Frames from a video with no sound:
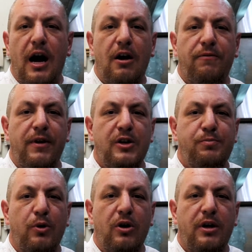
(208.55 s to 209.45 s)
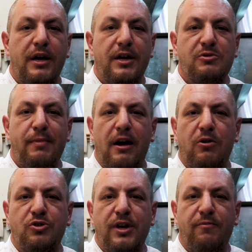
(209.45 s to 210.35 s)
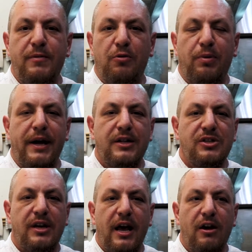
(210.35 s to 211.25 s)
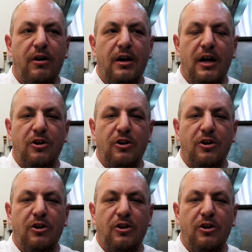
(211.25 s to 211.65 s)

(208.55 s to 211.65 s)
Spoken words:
Our Facebook is Macro Chef Meal Plans and Catering,